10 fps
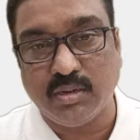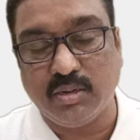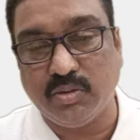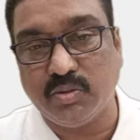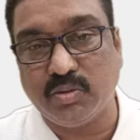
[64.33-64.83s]

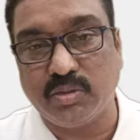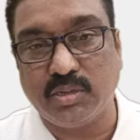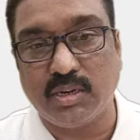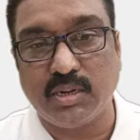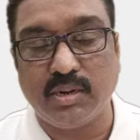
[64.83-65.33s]
You know
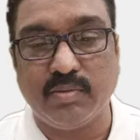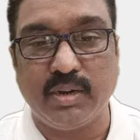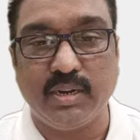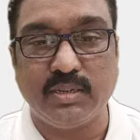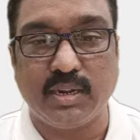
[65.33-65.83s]
that
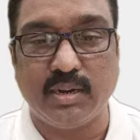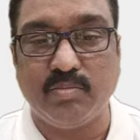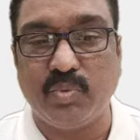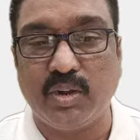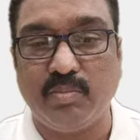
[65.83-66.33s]
nowadays
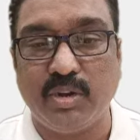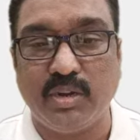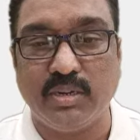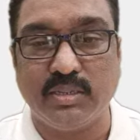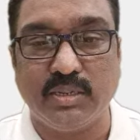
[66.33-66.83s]
unemployment
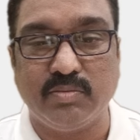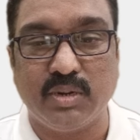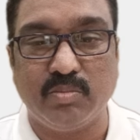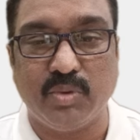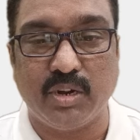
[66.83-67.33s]
is the
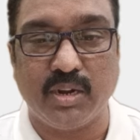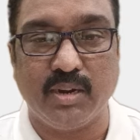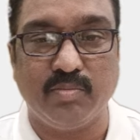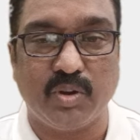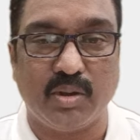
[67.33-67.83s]
one
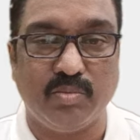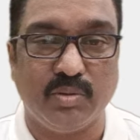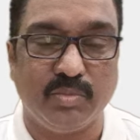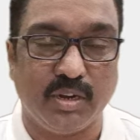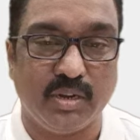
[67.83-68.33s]
burning
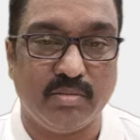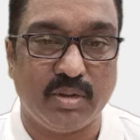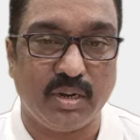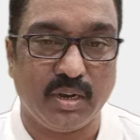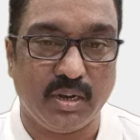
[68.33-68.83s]
problem in our
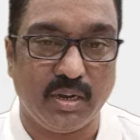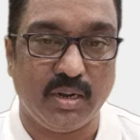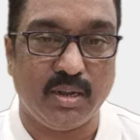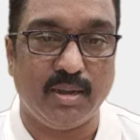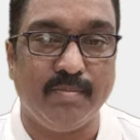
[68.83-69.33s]

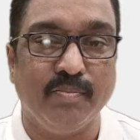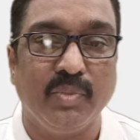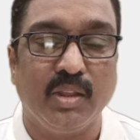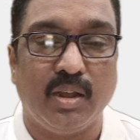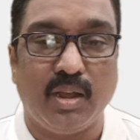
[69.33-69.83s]
India.
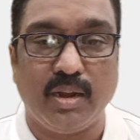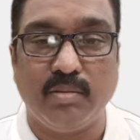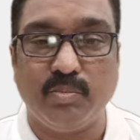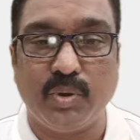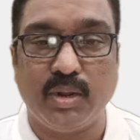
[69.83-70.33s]

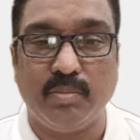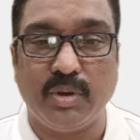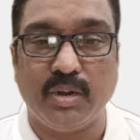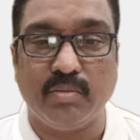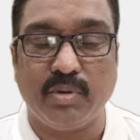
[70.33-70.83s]

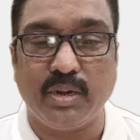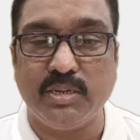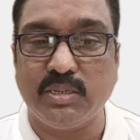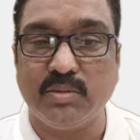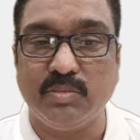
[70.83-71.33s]
Unemployment. What
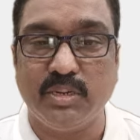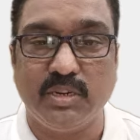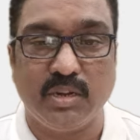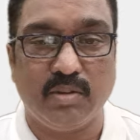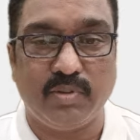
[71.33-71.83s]
is the
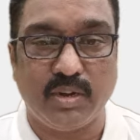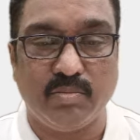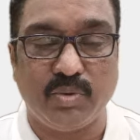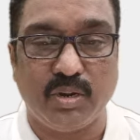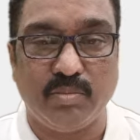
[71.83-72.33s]
meaning of
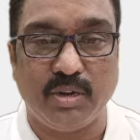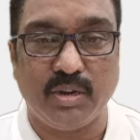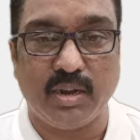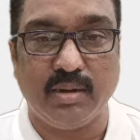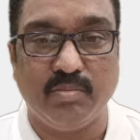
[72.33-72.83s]
unemployment?
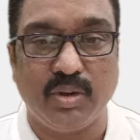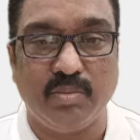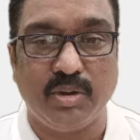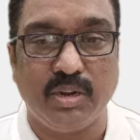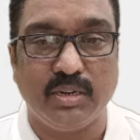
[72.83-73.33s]

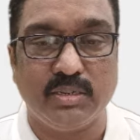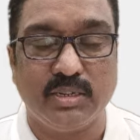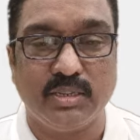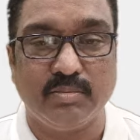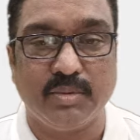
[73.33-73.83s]
Unemployment is
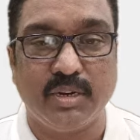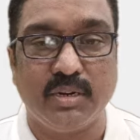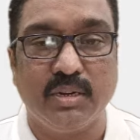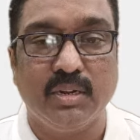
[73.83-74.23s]
nothing but